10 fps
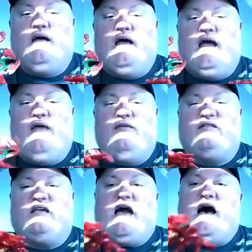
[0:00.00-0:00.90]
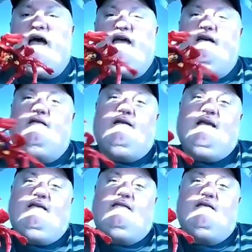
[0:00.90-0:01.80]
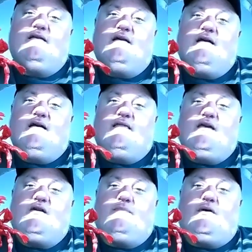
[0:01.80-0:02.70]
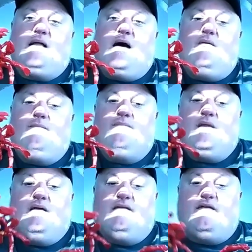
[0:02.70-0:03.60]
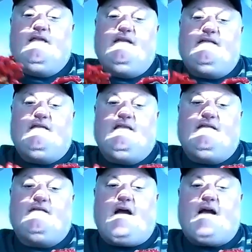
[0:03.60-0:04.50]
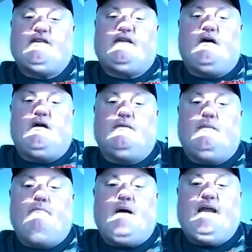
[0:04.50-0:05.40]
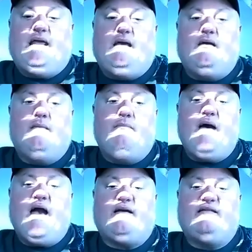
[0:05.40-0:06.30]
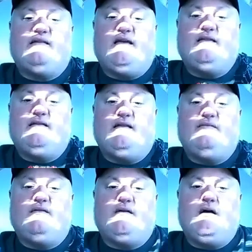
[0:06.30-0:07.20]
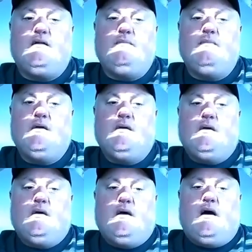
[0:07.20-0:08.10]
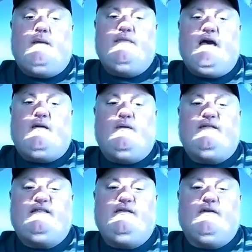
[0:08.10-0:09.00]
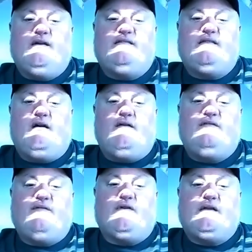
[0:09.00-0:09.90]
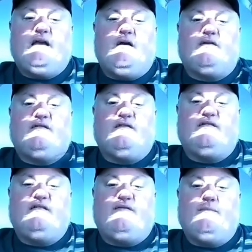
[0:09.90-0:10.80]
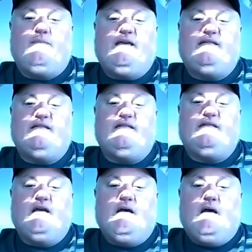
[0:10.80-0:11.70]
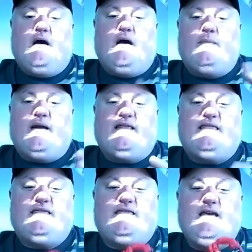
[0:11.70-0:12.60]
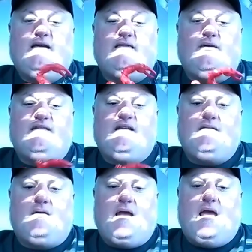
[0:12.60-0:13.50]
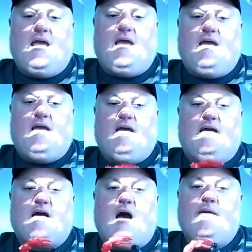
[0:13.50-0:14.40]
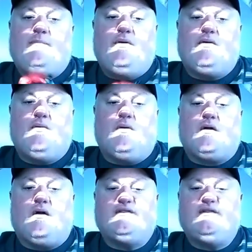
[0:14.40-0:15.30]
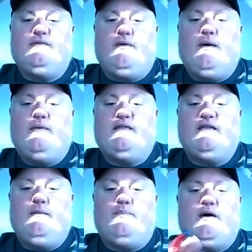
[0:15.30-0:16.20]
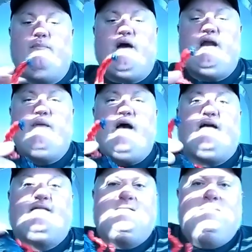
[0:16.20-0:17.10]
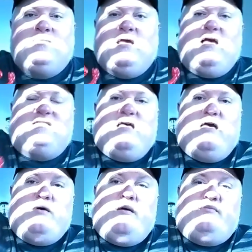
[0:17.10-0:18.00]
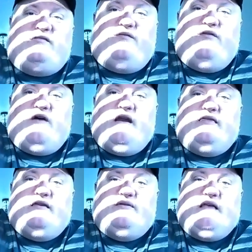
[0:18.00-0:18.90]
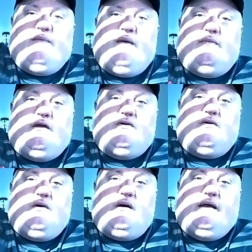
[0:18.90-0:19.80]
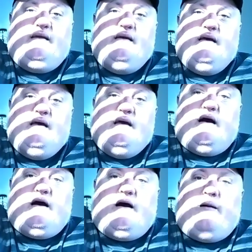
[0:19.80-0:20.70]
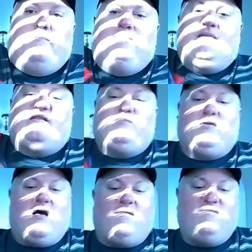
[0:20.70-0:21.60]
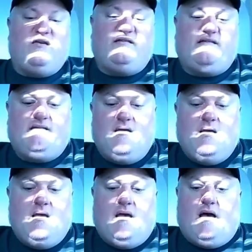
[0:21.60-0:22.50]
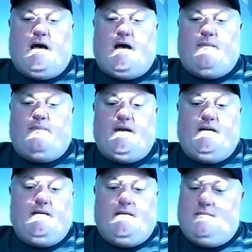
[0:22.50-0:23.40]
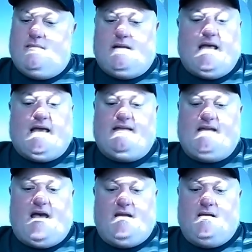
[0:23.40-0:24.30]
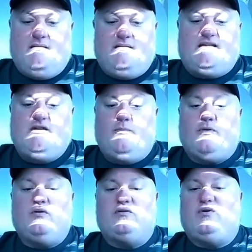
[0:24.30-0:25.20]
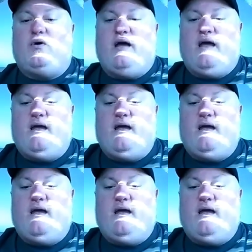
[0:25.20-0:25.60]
and there's a guy underneath that you can pull out. So these are actually called Mighty Max. I think that's what they call them. They had a whole series of different characters and different pieces. And I think there was either a comic book or a cartoon that went with it, but Mighty Max has the MM, so if you find anything with the MM logo on it, it's pretty obvious. But like I said, super cool toy,